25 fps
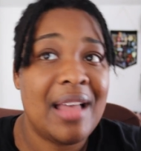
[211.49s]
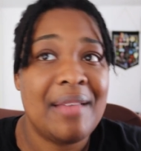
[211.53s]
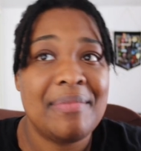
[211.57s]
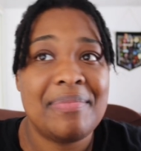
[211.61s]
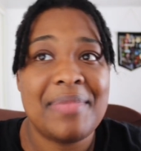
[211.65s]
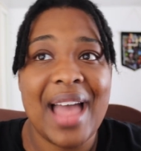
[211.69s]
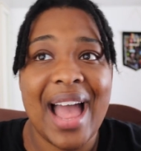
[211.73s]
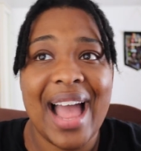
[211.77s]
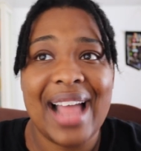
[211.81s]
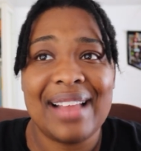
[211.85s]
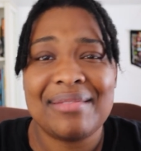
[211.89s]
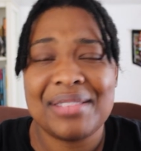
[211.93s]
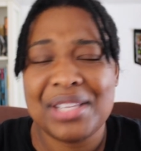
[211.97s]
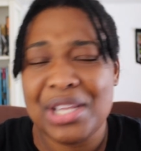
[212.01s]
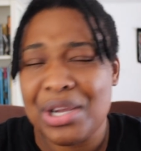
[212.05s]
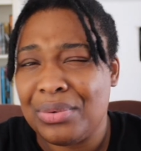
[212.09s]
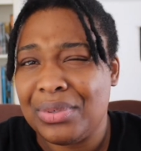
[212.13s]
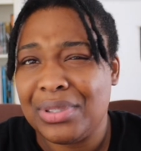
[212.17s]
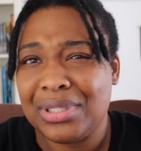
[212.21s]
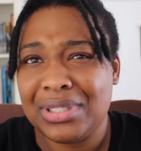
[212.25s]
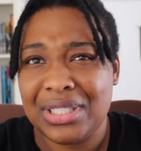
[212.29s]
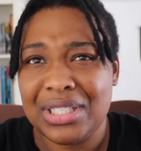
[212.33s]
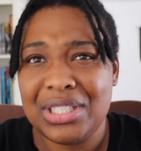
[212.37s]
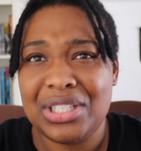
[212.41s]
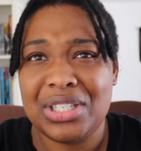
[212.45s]
that their
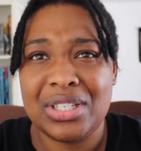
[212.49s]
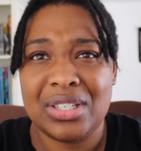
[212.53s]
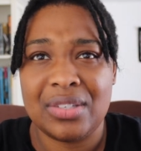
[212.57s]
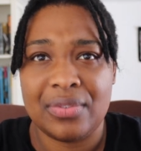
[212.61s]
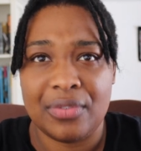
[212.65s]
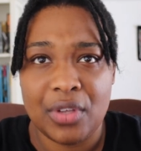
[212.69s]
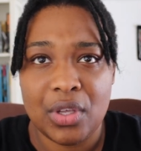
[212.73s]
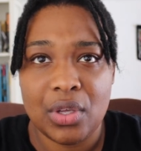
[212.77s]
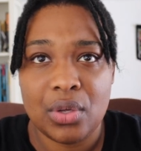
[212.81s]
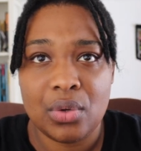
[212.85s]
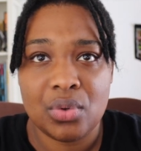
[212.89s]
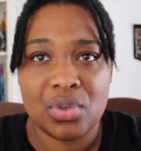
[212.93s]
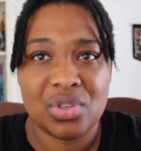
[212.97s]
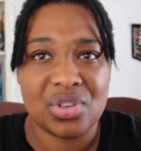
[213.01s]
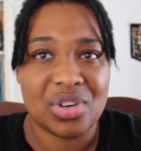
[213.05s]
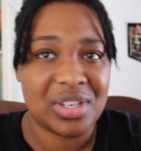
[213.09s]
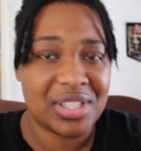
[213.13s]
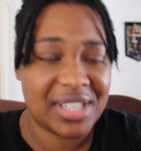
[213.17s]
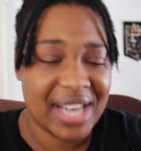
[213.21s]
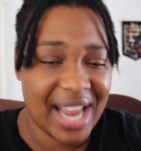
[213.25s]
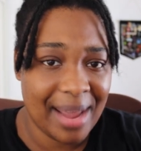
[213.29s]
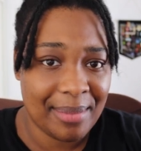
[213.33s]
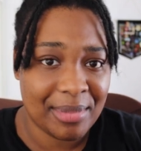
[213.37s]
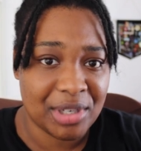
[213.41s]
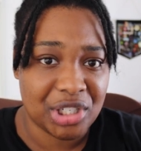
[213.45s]
religious views are
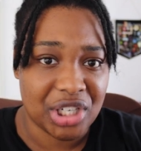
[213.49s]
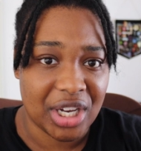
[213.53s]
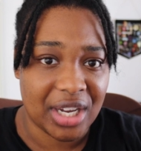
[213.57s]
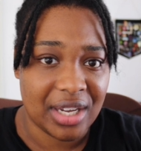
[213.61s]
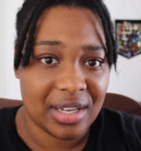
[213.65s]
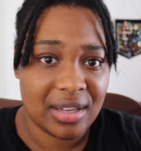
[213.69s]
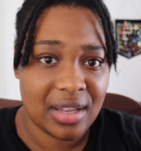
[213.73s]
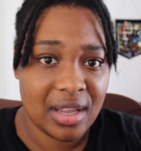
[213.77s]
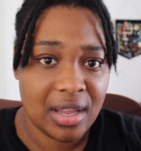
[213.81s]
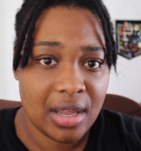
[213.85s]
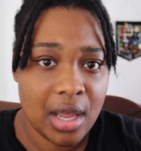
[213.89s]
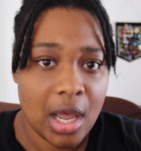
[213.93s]
damaging.